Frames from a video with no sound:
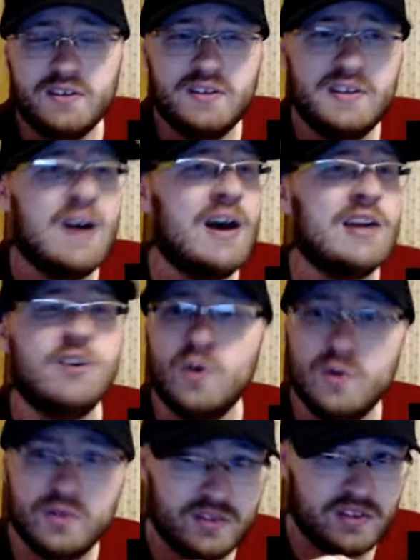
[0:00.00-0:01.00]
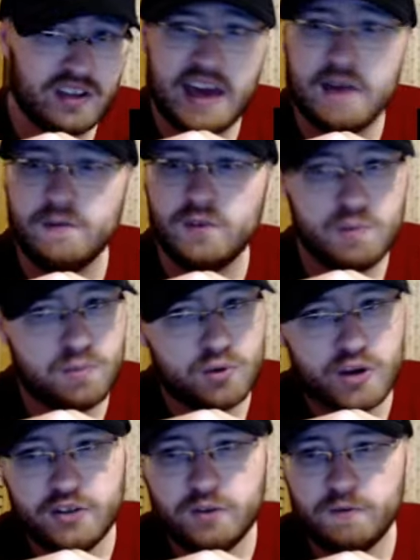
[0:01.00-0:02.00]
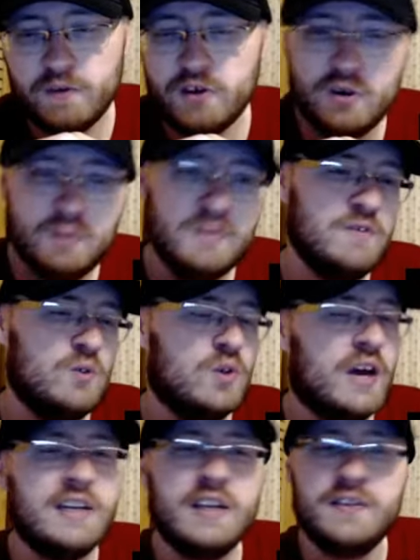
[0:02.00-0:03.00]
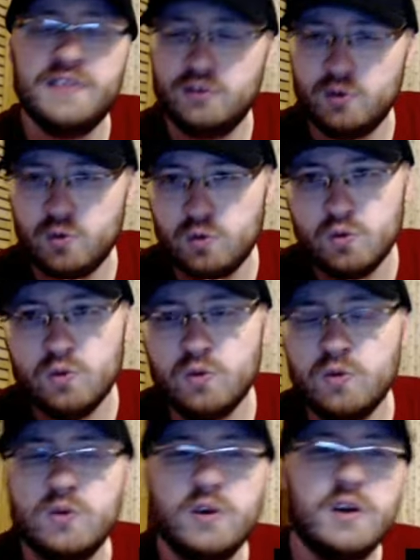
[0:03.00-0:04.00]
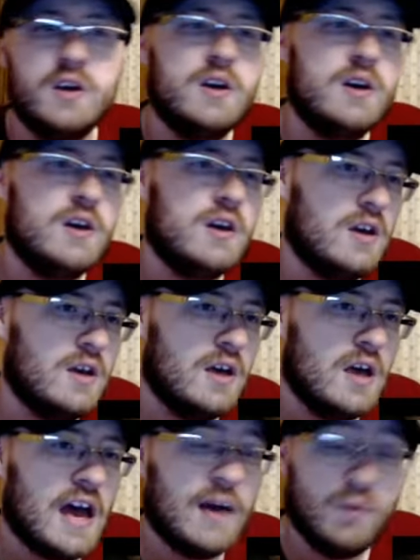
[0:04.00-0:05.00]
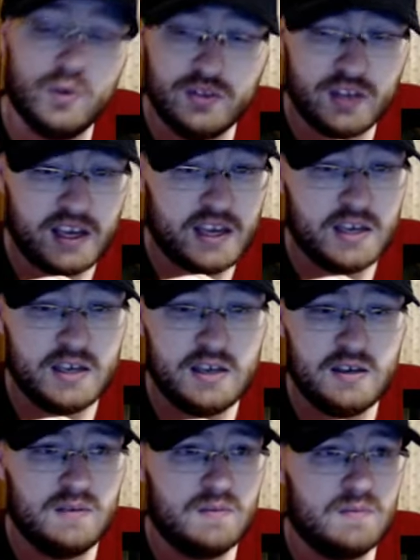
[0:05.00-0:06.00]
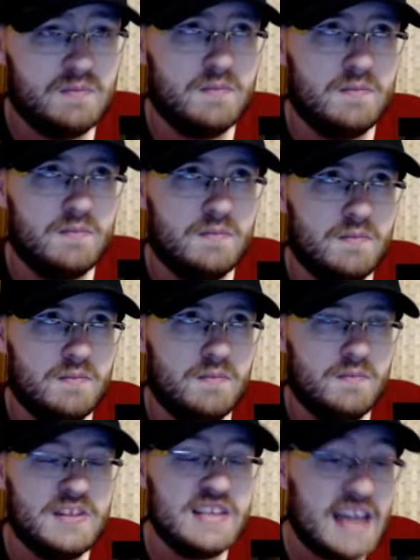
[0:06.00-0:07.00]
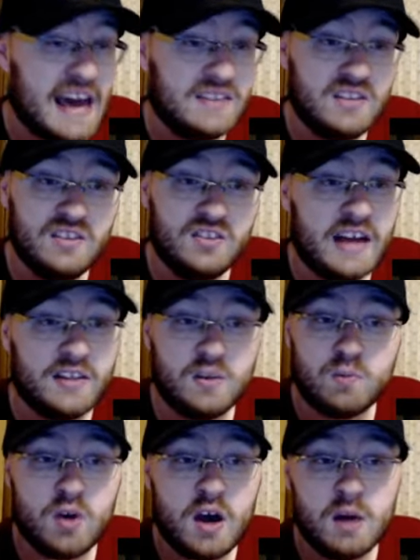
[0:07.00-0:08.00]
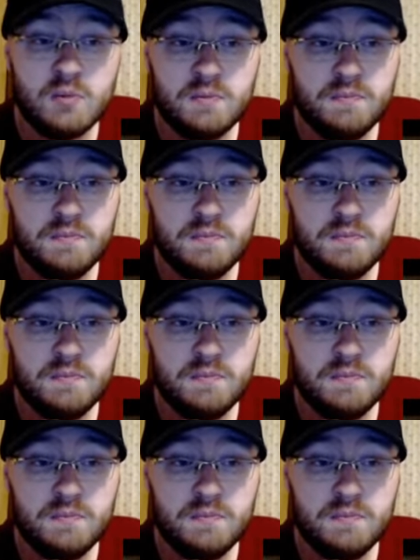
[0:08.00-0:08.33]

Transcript: Now I know this is a heavily praised film. If you liked it, that's cool. I will say the acting's not the problem.